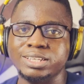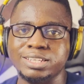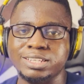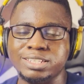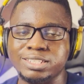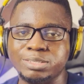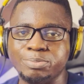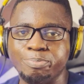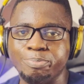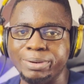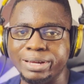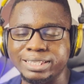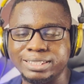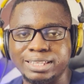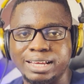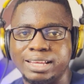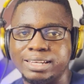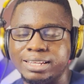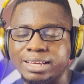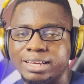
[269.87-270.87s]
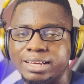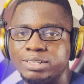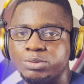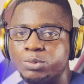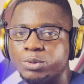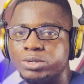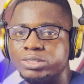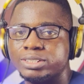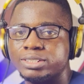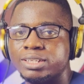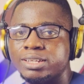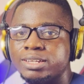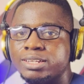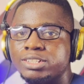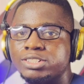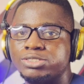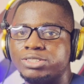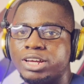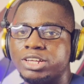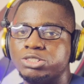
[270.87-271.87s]
It's better than what
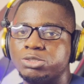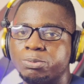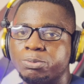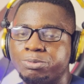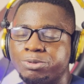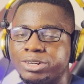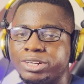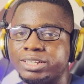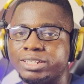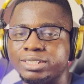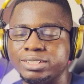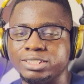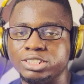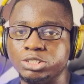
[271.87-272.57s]
trying to break